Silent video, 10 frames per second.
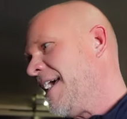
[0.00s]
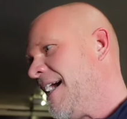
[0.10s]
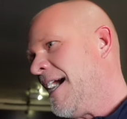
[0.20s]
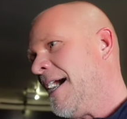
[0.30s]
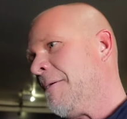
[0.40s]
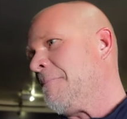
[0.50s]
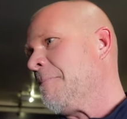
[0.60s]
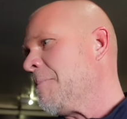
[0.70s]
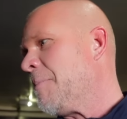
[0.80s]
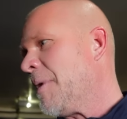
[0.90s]

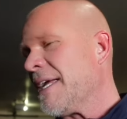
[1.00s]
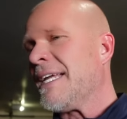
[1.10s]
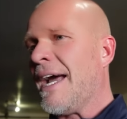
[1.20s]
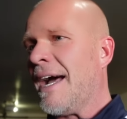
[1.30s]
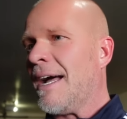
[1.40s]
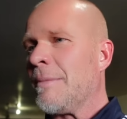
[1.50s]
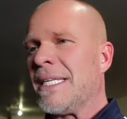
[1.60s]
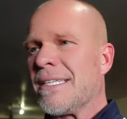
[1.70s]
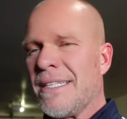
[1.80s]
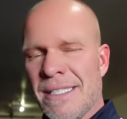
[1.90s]
But yeah, I
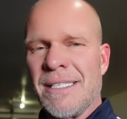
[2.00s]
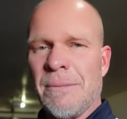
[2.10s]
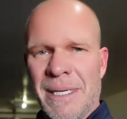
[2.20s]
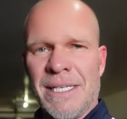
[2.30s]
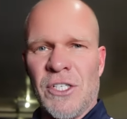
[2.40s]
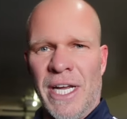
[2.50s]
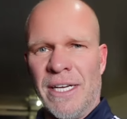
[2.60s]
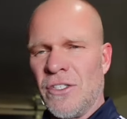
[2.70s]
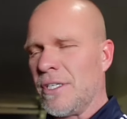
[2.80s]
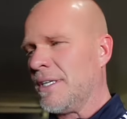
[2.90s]
mean, so this is a big
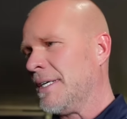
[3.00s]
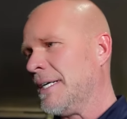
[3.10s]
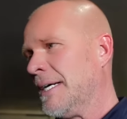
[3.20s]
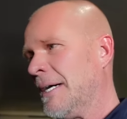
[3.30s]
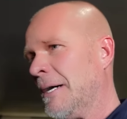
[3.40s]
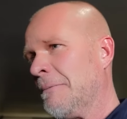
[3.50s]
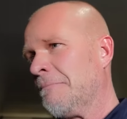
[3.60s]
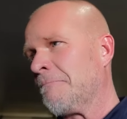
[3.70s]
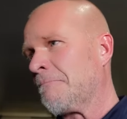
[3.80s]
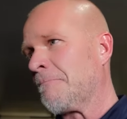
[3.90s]
change.
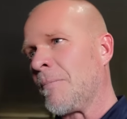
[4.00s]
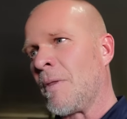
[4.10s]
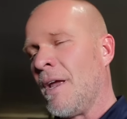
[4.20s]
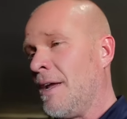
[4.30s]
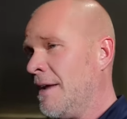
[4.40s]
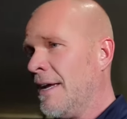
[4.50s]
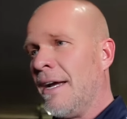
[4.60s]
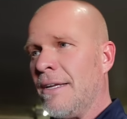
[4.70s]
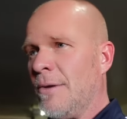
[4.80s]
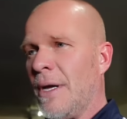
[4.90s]

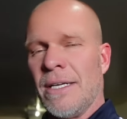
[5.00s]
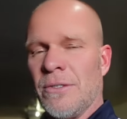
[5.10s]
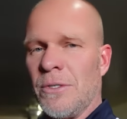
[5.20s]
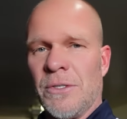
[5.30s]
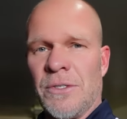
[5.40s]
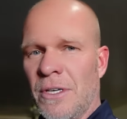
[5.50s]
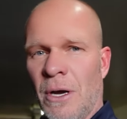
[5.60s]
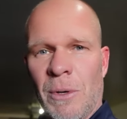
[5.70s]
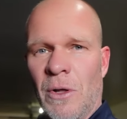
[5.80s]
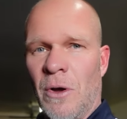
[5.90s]
You guys will just
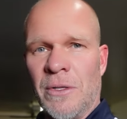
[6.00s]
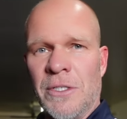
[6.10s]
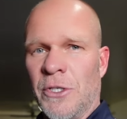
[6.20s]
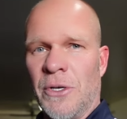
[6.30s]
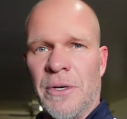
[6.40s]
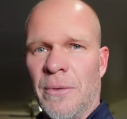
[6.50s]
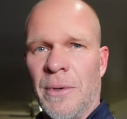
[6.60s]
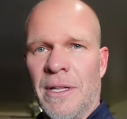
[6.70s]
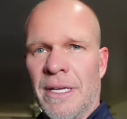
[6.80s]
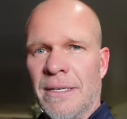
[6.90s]
come along on the journey,
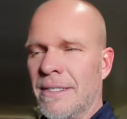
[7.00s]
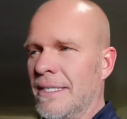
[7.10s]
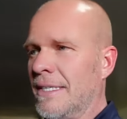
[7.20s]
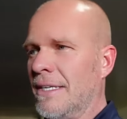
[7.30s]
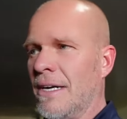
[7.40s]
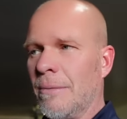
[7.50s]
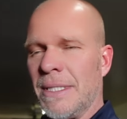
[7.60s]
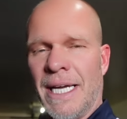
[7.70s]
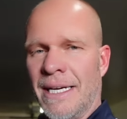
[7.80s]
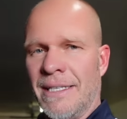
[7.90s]
really. You know, I'm
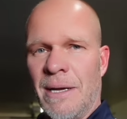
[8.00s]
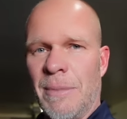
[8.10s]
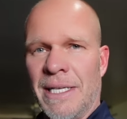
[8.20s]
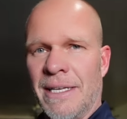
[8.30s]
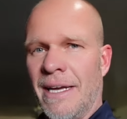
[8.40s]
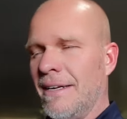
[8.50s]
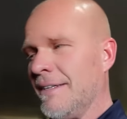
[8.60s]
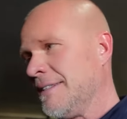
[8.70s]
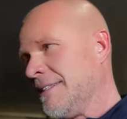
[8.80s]
taking it day by day.